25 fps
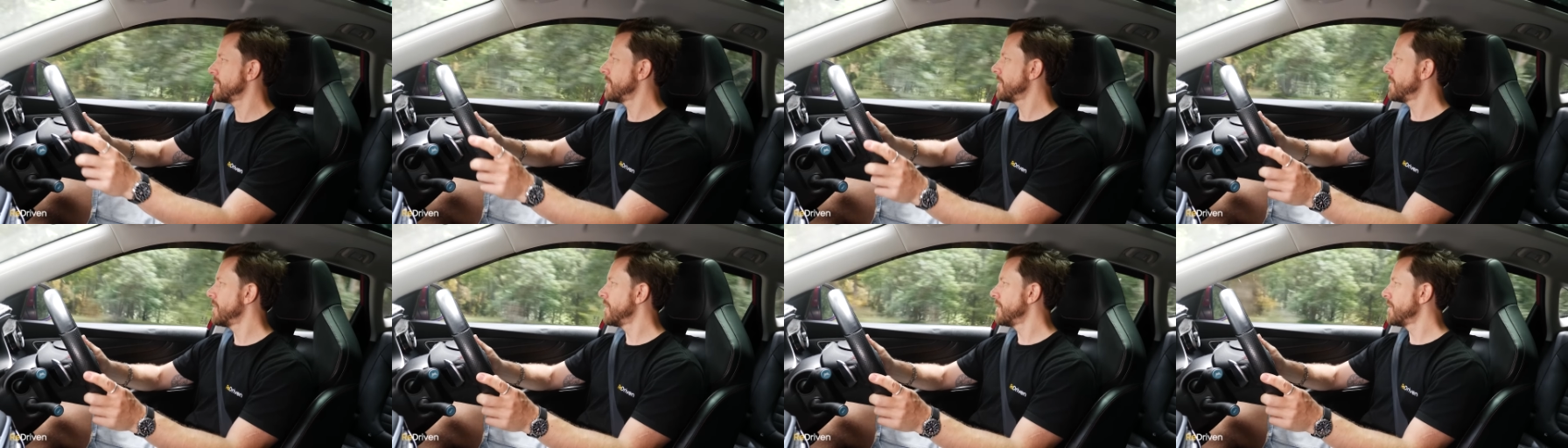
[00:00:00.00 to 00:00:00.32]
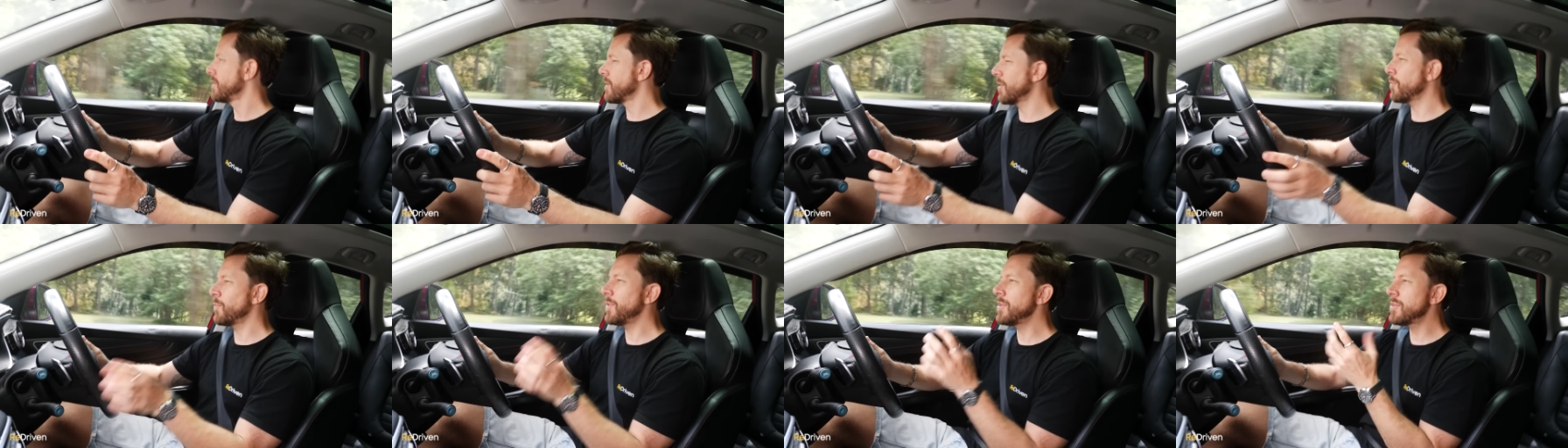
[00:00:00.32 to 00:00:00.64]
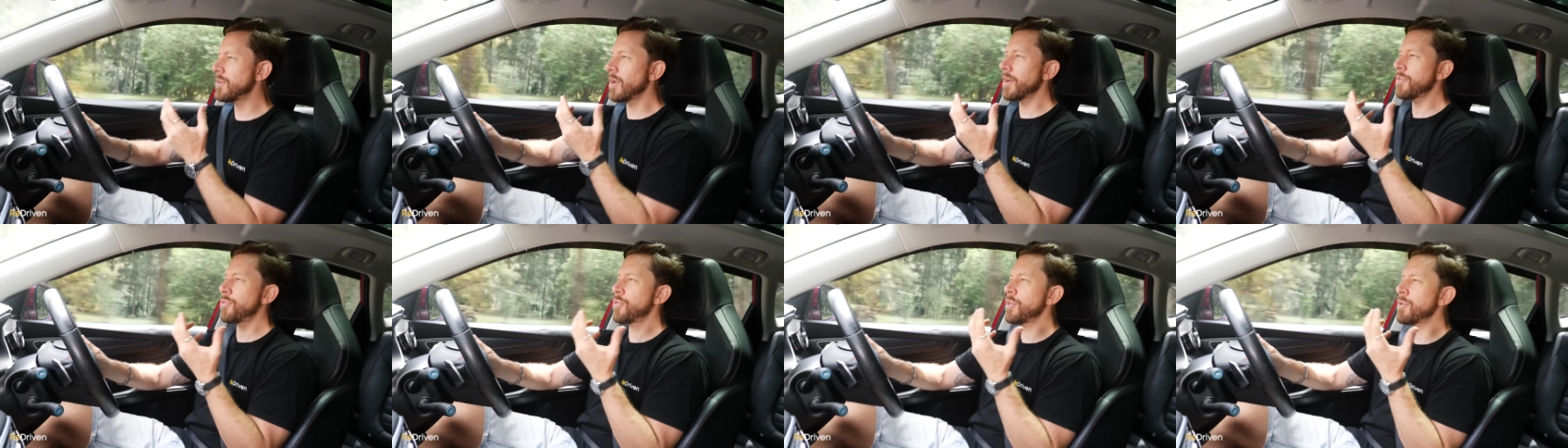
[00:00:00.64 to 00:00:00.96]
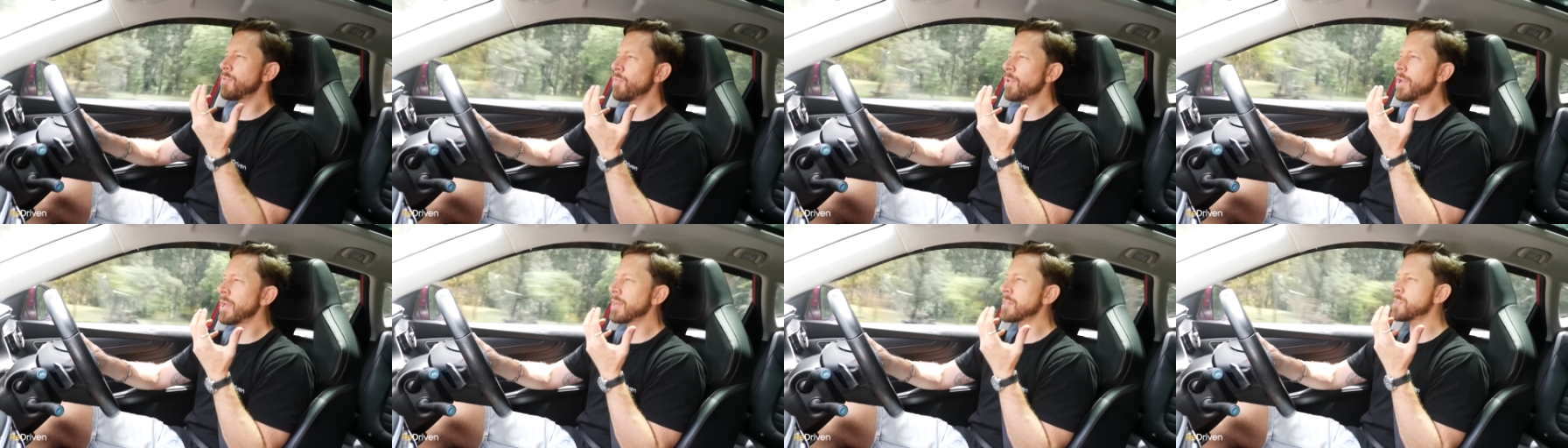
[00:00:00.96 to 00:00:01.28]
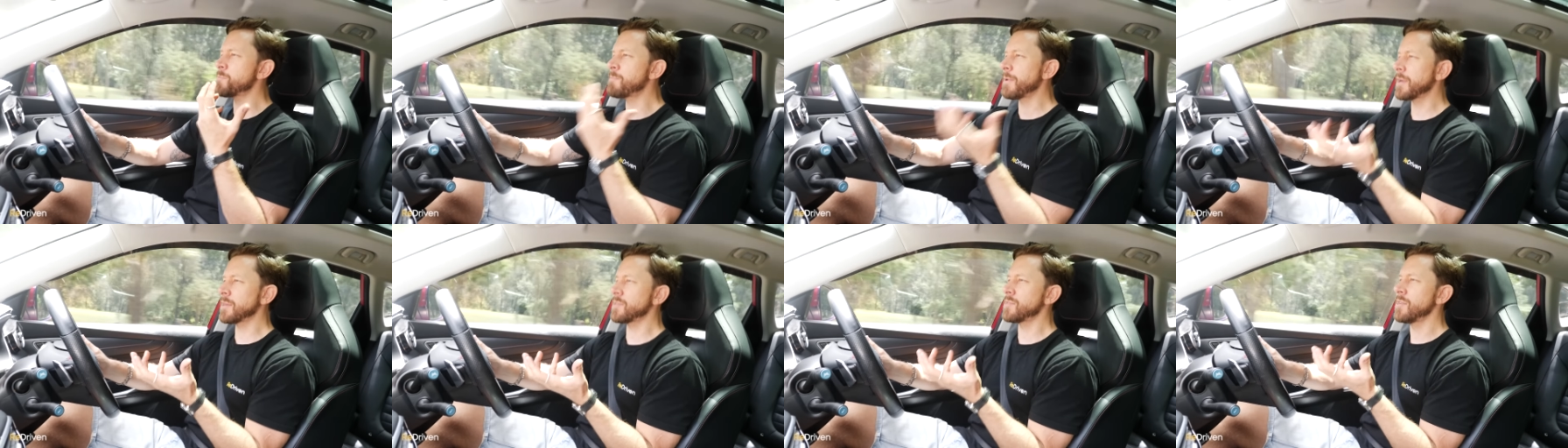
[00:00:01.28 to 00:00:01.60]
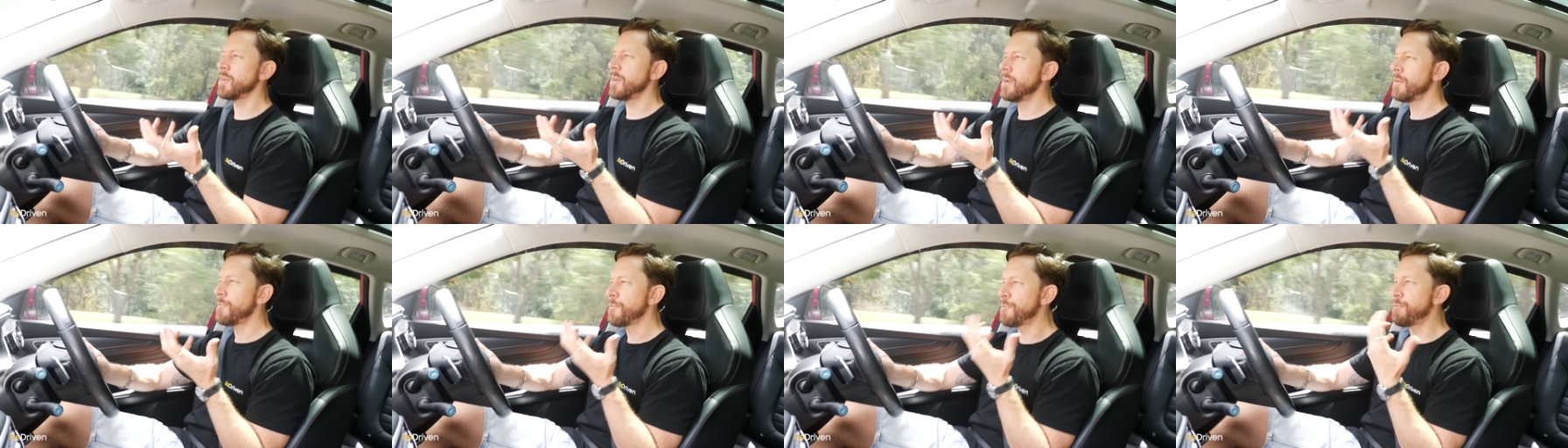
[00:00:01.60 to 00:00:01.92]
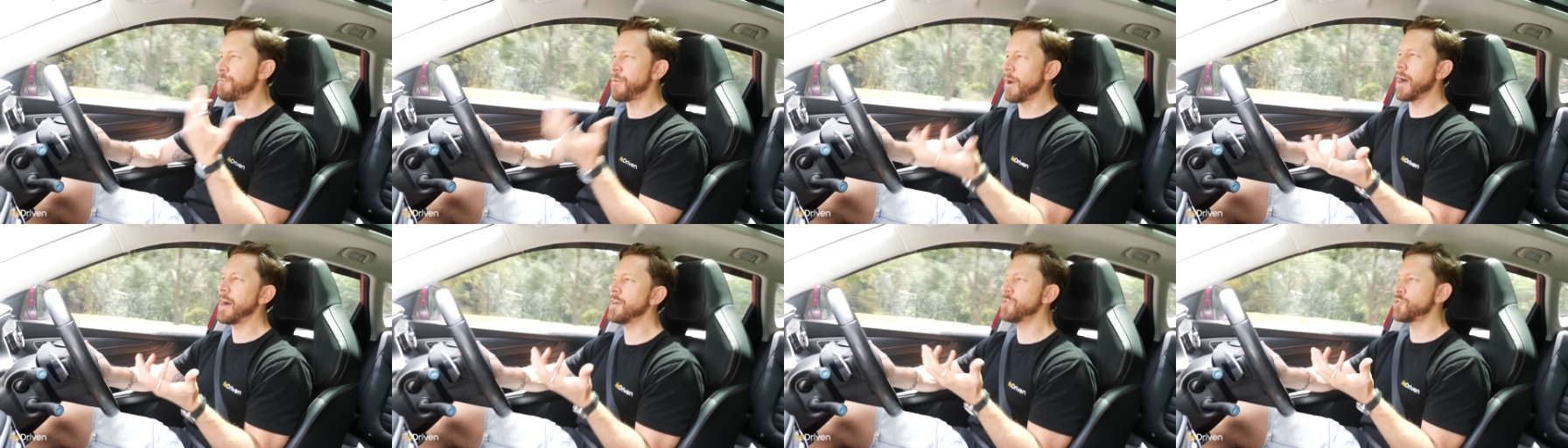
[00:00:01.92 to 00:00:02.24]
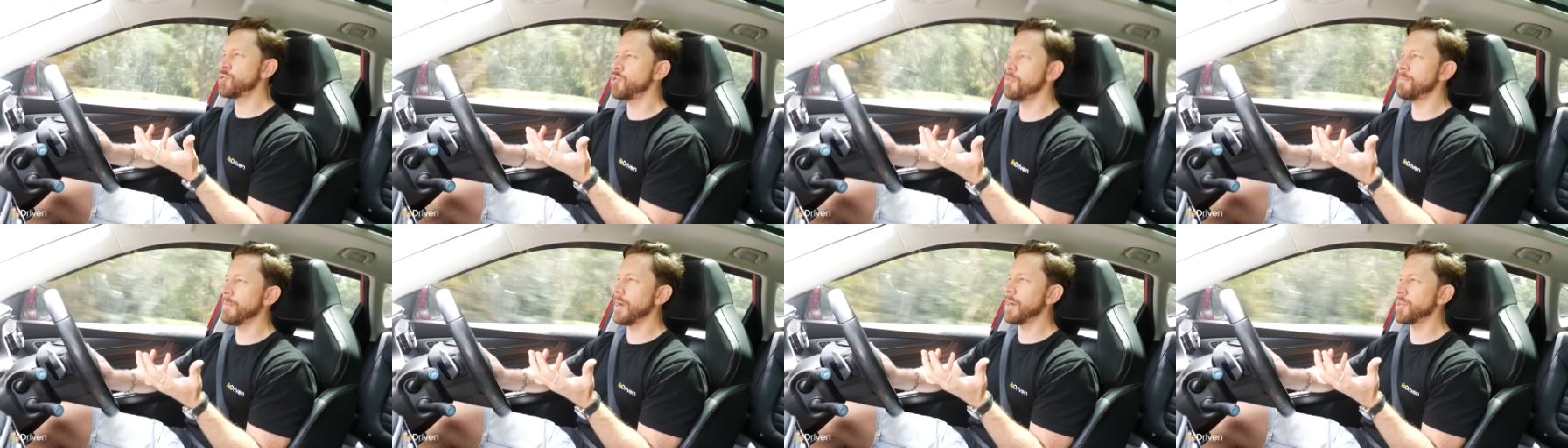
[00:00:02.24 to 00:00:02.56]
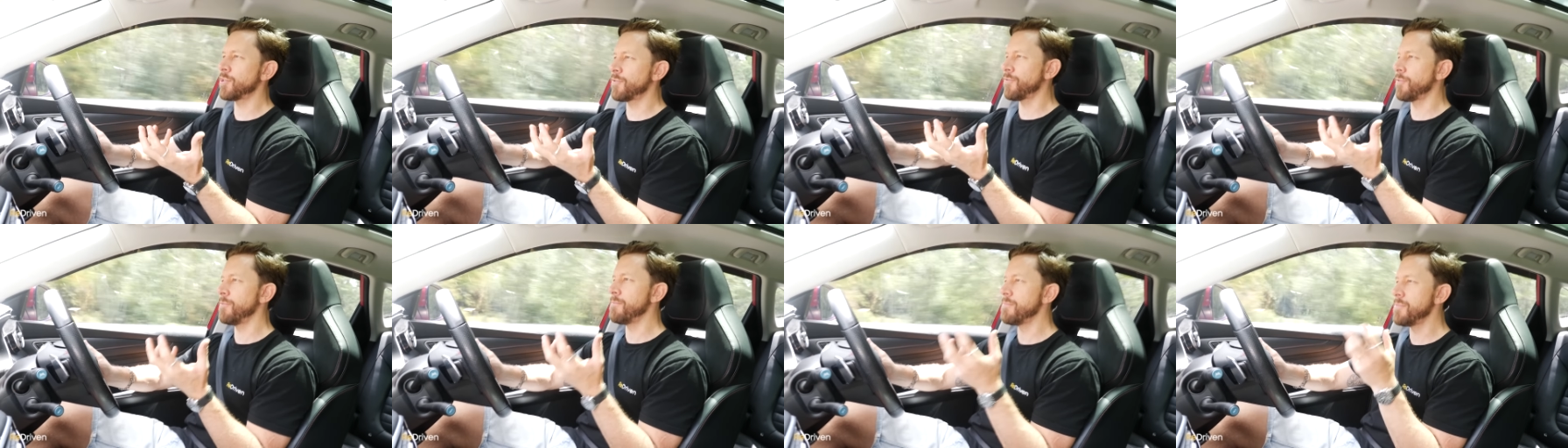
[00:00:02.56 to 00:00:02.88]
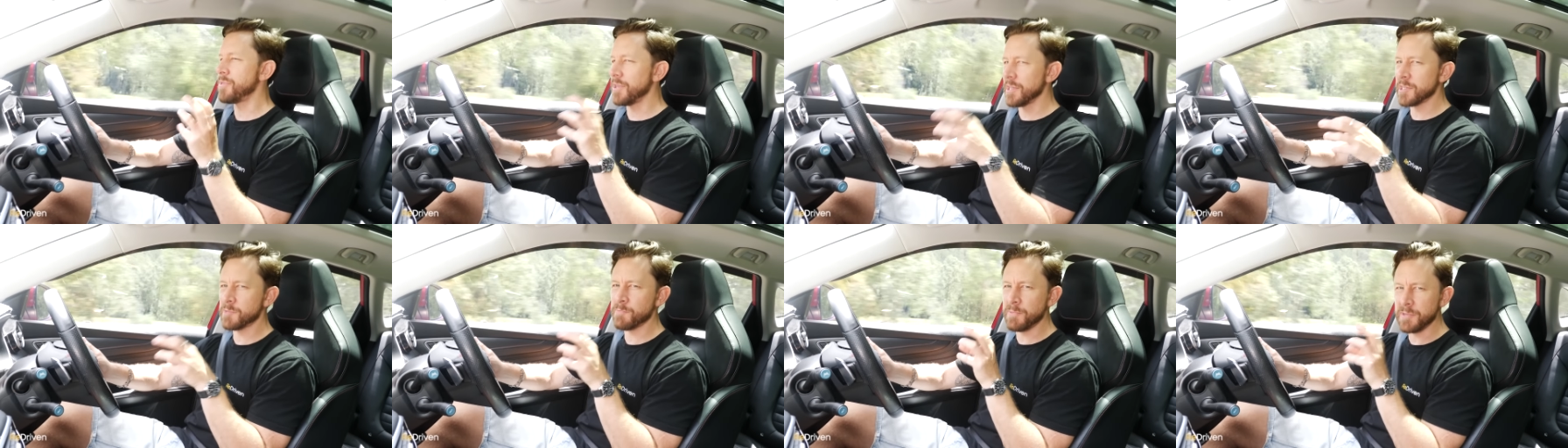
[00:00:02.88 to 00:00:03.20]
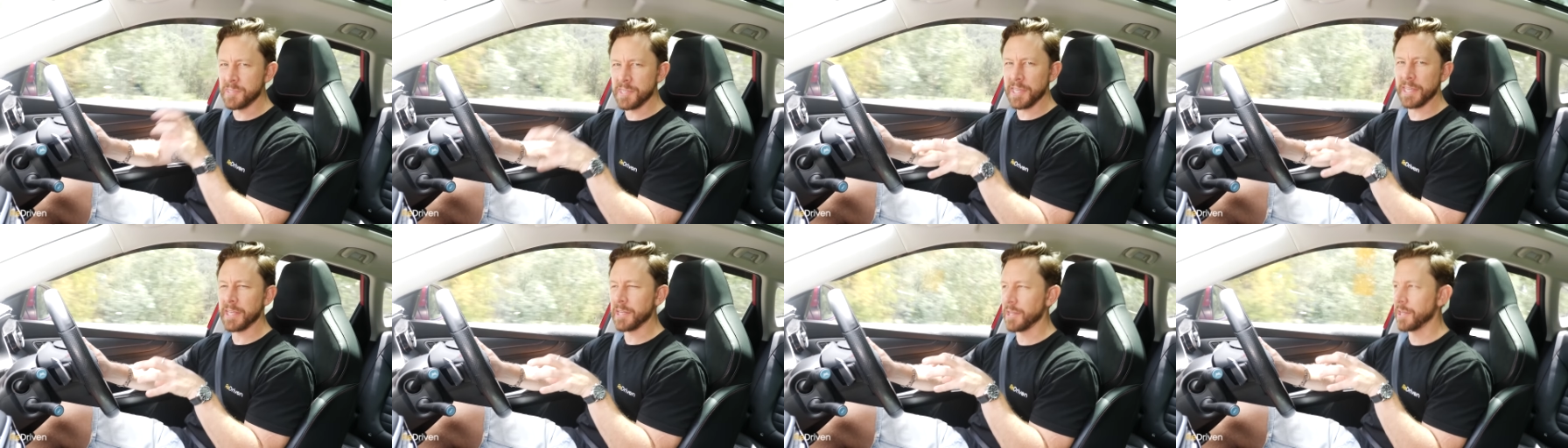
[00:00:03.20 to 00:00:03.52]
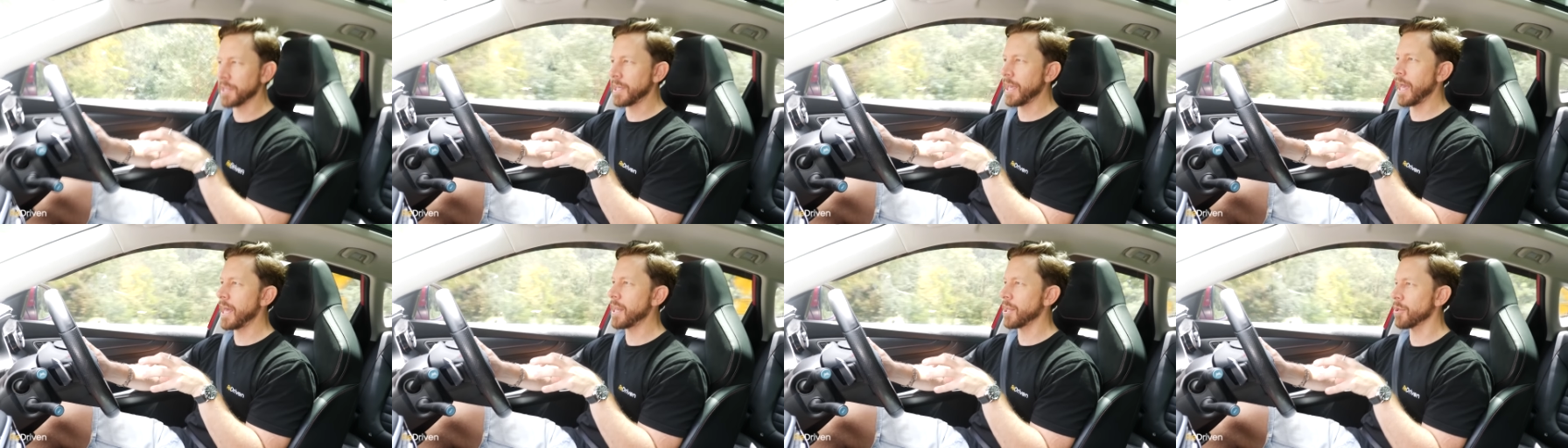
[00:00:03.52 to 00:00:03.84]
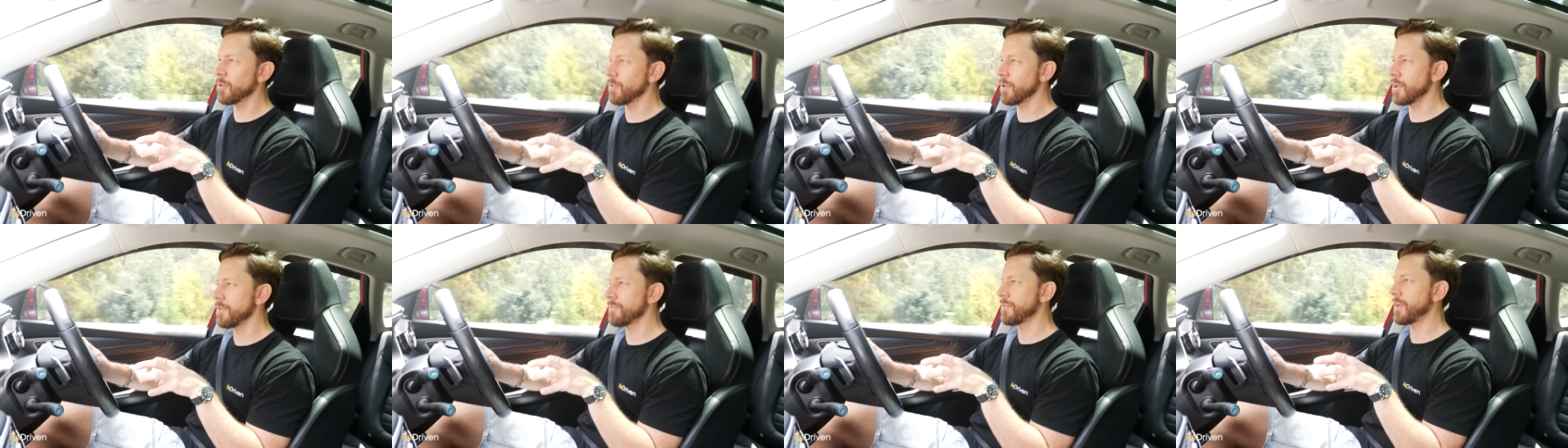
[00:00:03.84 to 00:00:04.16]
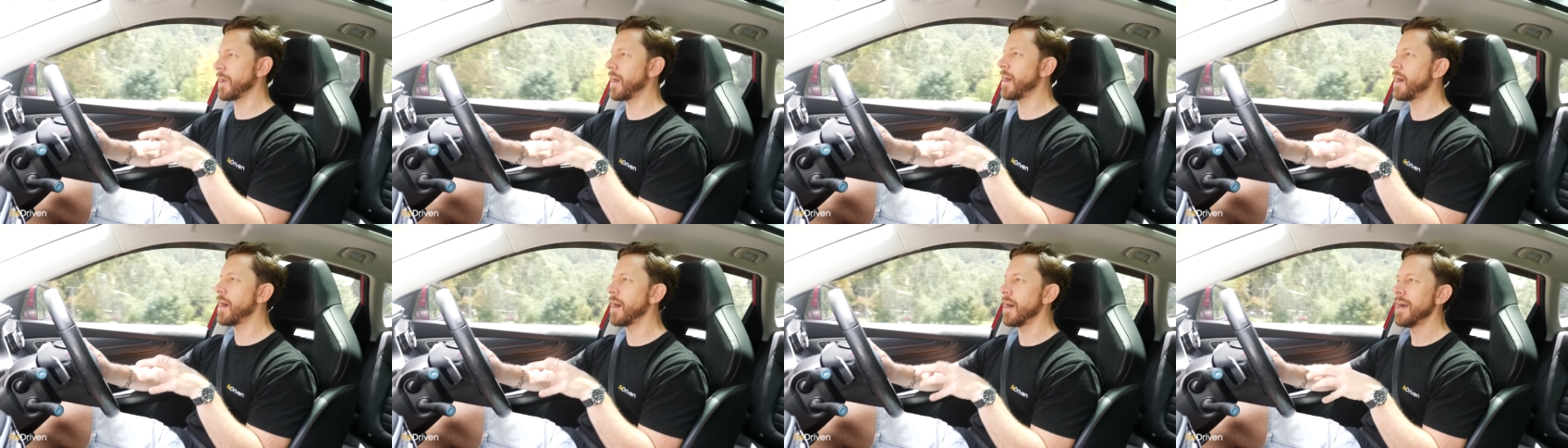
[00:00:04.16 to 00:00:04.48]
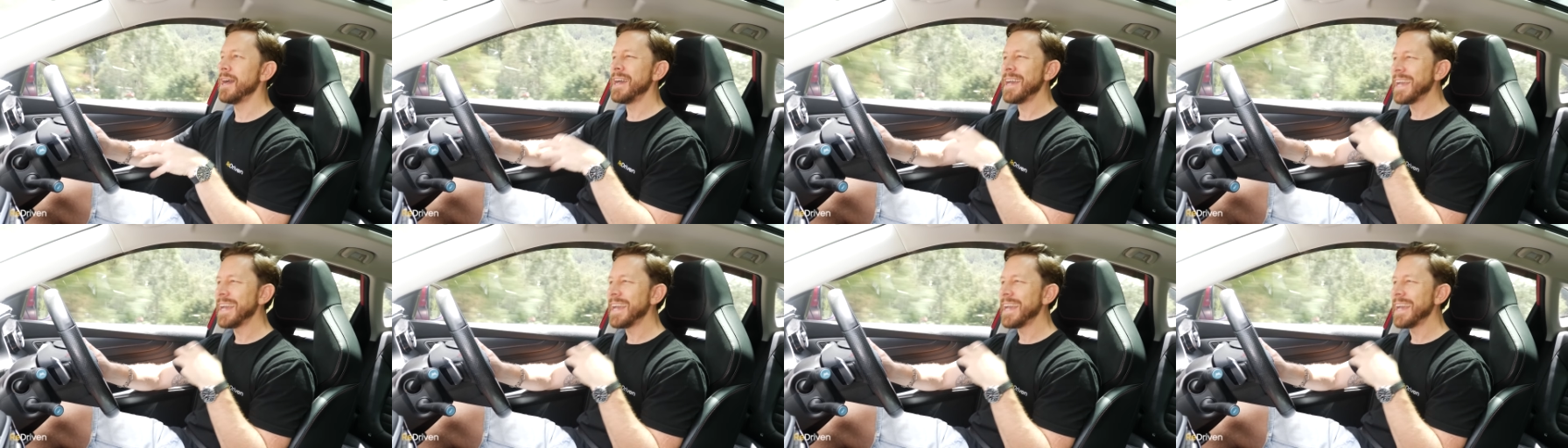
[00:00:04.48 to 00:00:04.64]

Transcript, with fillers: Like we, I think we expect far too much from this particular category of car.